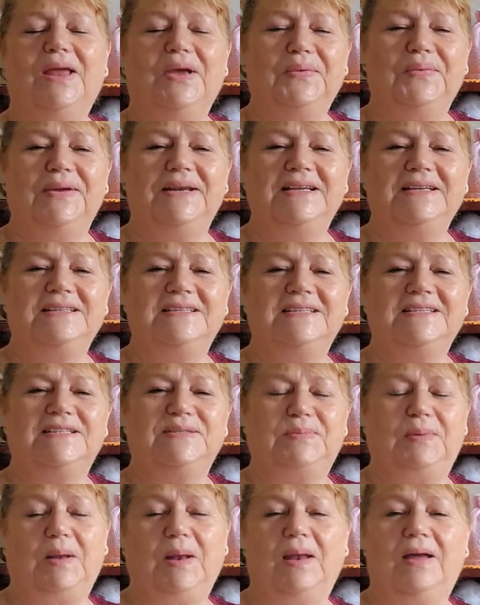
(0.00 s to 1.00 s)
I went into
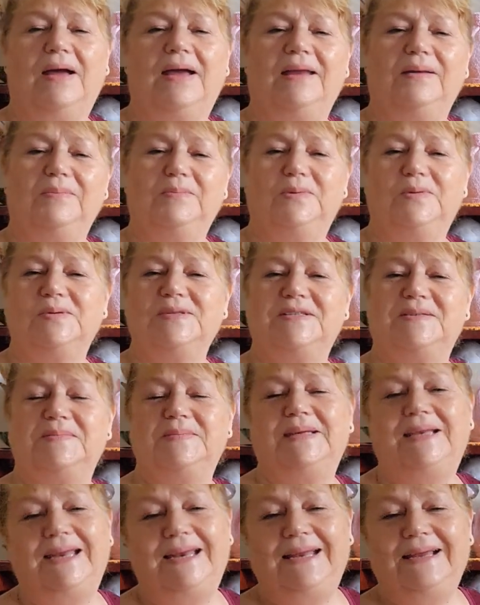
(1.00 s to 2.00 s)
Spotlight and bought
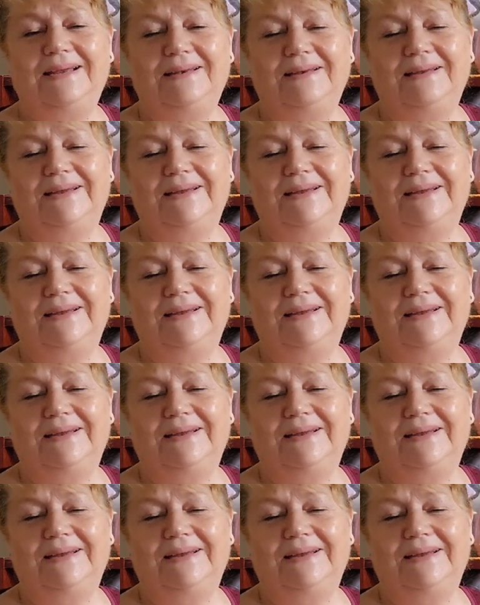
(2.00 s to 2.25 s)
some knitting